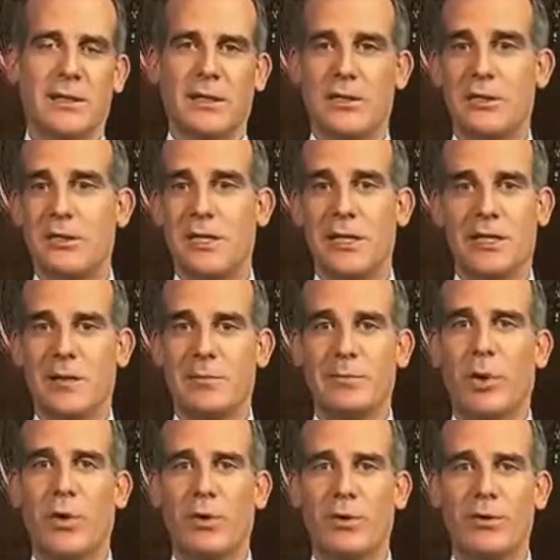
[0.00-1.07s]
You see it in
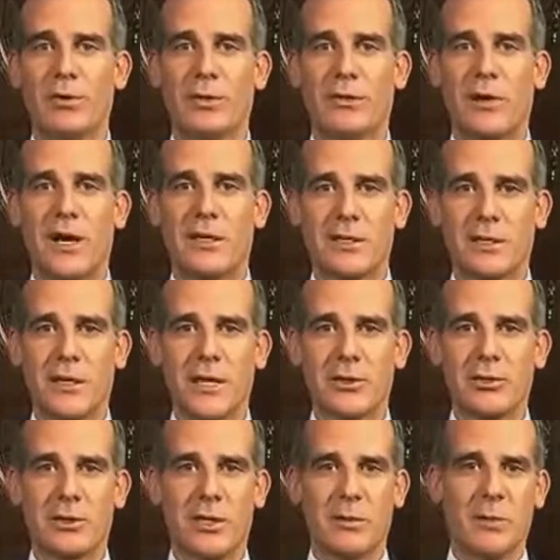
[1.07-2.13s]
polls across the
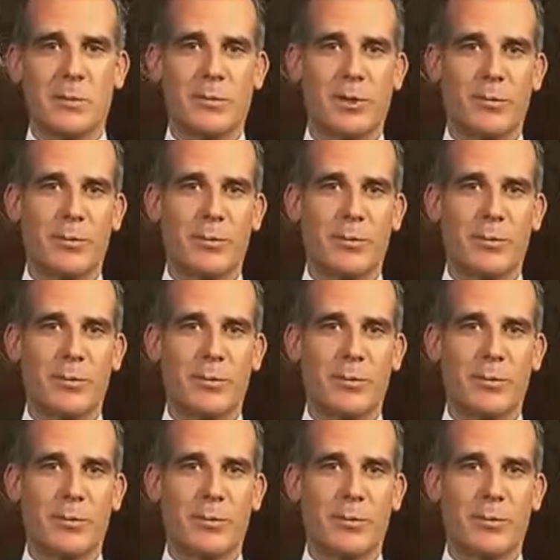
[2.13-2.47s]
country that people